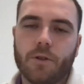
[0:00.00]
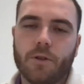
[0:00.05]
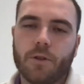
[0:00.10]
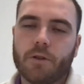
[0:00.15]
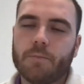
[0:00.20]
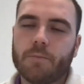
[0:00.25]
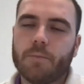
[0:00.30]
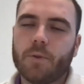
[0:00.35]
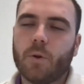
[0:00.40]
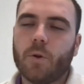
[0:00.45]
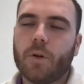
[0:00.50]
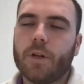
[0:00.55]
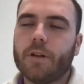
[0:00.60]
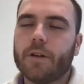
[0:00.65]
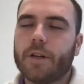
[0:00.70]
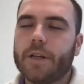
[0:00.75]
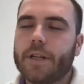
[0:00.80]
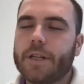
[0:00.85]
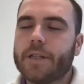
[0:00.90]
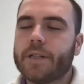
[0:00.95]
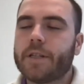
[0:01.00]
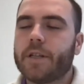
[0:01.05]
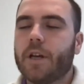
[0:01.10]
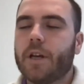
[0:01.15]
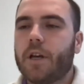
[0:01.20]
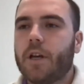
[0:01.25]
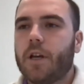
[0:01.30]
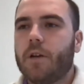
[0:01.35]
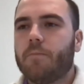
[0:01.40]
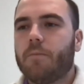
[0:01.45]
who your employer is.
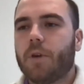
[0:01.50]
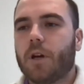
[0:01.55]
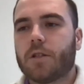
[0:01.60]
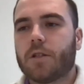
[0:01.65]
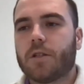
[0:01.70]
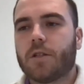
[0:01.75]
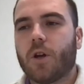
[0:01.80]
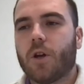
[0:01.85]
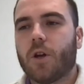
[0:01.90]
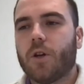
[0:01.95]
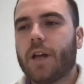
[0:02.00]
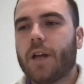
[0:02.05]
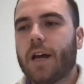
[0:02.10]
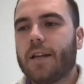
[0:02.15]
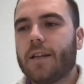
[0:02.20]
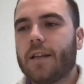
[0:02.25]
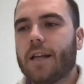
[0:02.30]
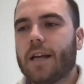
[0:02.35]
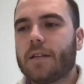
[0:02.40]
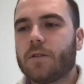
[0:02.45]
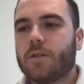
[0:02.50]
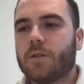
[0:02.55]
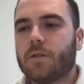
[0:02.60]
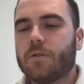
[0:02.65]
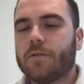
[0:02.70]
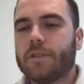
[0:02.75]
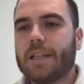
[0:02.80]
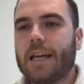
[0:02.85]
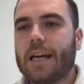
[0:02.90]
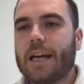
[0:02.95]
But so that
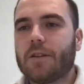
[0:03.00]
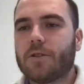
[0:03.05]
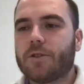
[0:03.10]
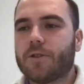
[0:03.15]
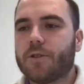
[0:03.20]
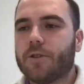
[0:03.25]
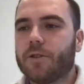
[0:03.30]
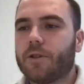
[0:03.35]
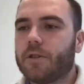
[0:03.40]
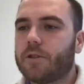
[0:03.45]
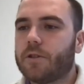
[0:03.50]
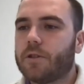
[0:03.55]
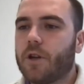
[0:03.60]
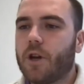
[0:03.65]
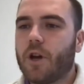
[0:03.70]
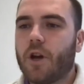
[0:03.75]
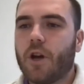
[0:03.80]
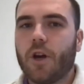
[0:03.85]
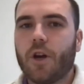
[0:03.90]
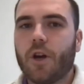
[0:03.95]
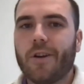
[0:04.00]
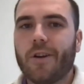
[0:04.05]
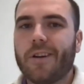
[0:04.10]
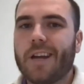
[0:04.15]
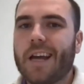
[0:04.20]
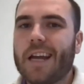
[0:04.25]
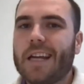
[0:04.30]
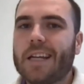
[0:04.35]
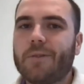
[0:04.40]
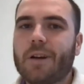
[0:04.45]
sort of allows students to
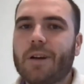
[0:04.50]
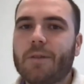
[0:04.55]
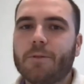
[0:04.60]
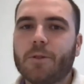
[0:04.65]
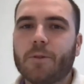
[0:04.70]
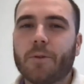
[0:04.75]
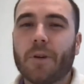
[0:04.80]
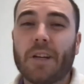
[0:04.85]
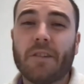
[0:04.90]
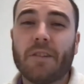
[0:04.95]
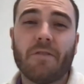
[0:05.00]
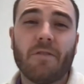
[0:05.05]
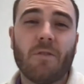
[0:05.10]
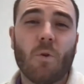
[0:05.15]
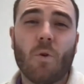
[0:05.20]
earn anywhere between